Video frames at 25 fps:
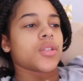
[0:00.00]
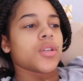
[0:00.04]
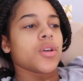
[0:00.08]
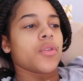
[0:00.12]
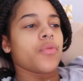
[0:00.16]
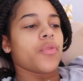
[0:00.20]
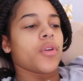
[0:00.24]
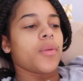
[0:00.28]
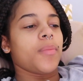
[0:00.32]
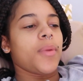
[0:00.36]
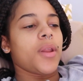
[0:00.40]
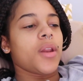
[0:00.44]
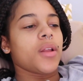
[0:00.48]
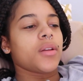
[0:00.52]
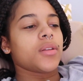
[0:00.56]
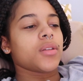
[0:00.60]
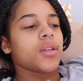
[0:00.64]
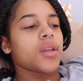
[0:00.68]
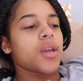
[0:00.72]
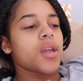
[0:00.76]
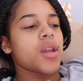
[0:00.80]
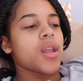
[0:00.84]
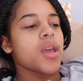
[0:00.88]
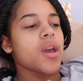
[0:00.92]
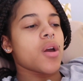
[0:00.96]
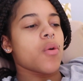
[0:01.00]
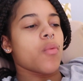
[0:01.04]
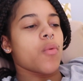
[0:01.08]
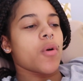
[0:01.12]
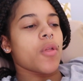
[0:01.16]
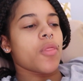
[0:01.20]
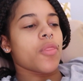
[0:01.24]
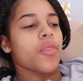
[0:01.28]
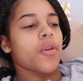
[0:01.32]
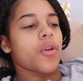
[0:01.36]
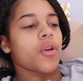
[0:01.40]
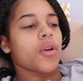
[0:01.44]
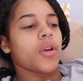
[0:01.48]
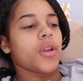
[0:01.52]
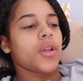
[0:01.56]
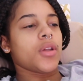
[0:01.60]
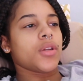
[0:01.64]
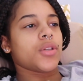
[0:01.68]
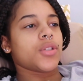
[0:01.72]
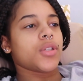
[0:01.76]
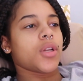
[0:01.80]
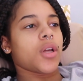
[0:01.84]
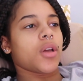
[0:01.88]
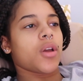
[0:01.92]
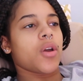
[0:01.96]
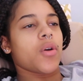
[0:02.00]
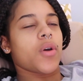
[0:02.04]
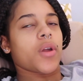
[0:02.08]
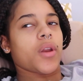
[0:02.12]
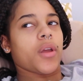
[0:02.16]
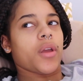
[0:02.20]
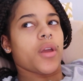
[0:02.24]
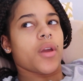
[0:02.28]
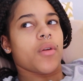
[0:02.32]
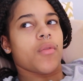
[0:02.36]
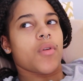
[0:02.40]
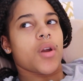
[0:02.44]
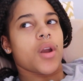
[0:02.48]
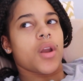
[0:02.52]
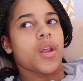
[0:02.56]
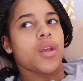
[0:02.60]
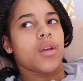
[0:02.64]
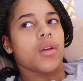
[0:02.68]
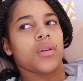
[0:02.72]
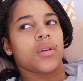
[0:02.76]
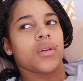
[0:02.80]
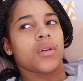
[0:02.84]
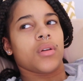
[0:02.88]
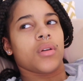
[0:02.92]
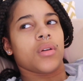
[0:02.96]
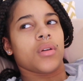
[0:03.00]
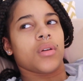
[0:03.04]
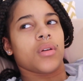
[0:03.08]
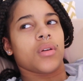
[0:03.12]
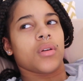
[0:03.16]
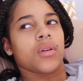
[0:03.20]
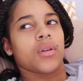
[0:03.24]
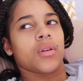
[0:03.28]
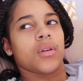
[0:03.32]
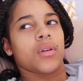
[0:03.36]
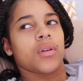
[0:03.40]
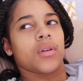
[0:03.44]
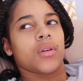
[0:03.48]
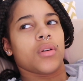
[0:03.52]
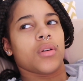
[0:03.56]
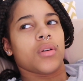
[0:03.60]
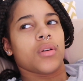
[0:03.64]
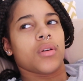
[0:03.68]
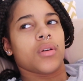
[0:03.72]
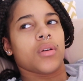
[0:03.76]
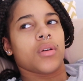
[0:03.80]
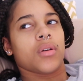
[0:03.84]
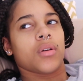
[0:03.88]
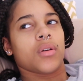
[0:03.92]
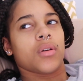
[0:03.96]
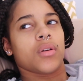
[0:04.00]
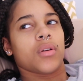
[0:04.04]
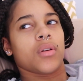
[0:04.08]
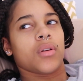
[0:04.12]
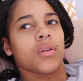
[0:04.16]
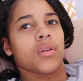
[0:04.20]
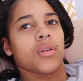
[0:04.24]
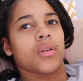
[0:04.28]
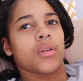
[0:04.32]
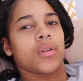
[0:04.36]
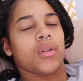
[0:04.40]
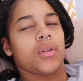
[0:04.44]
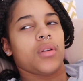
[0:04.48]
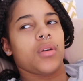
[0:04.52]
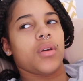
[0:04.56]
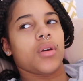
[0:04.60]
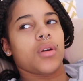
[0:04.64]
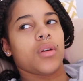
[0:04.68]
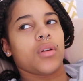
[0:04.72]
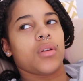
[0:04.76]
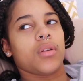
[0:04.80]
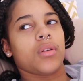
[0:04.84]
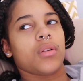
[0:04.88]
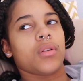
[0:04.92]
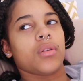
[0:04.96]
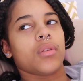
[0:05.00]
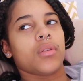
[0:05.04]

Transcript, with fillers: So if we're meeting Delaney at 1.30, should I go ahead and get ready? We want to meet. We're going to the outlet? Yeah.